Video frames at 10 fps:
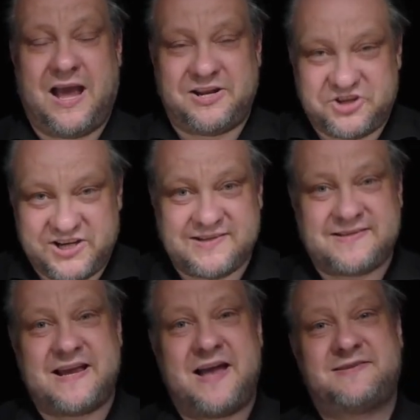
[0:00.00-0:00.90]
And Jesus
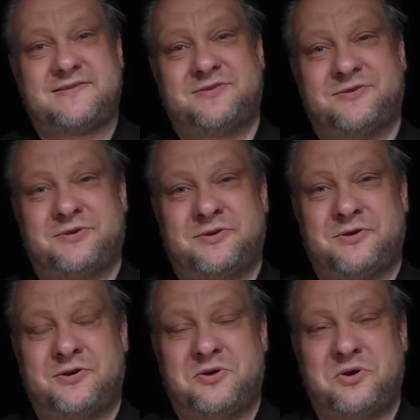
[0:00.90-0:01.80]
says,
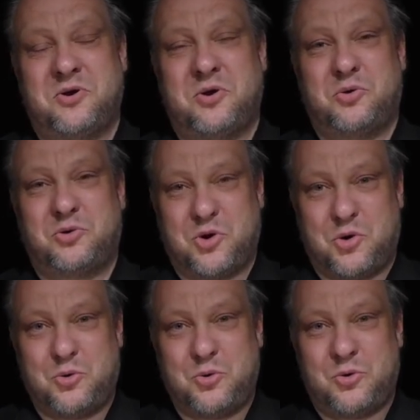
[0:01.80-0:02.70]

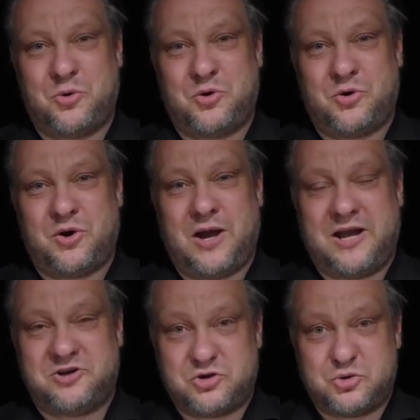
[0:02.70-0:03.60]
Go
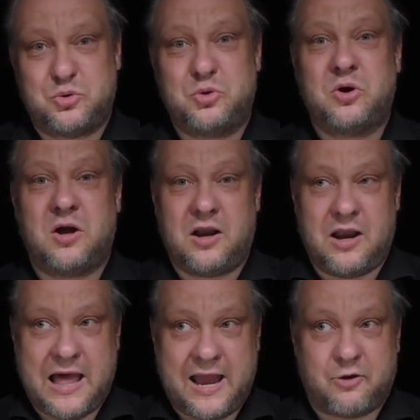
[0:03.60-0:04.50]
and do
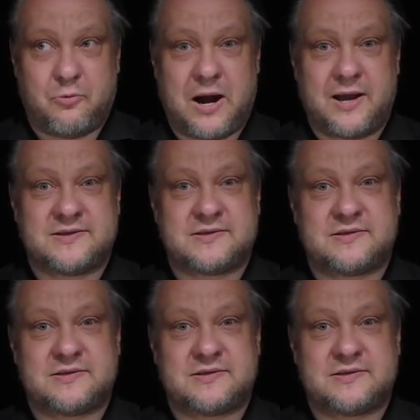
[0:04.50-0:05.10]
likewise.